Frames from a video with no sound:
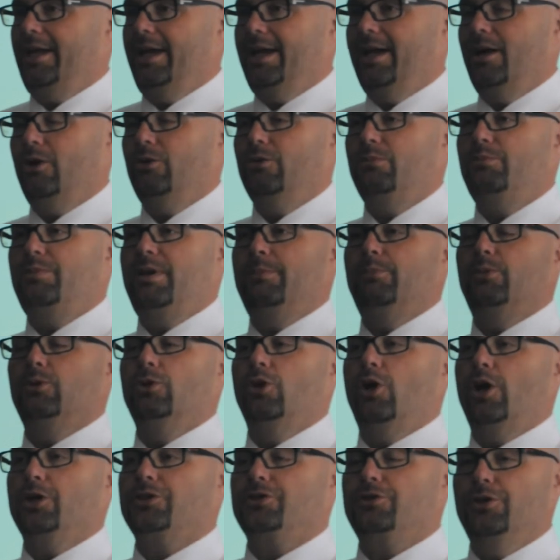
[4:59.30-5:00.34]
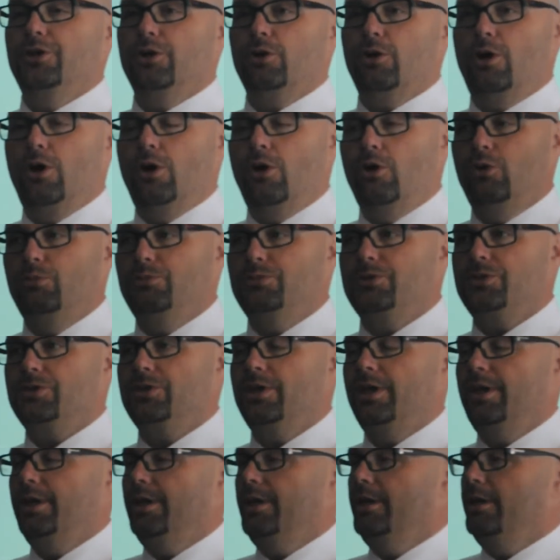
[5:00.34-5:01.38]
down. People lost their homes.
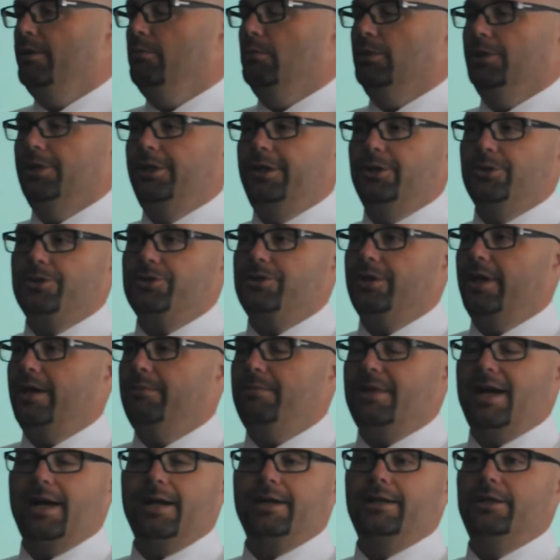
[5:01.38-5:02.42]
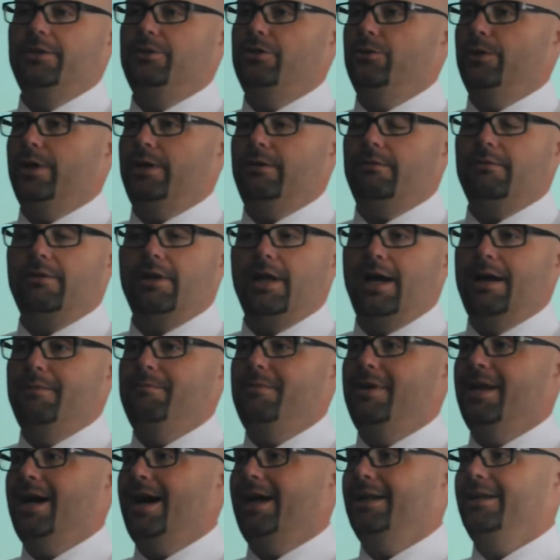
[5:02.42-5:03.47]
Millennials say, I'm not going to do it.
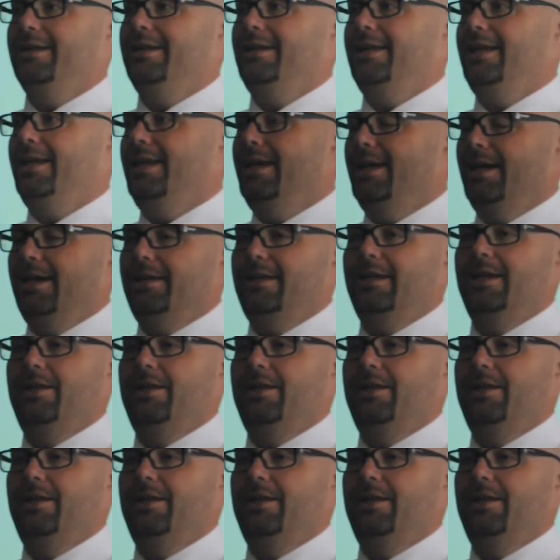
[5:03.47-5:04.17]
I'm not going to get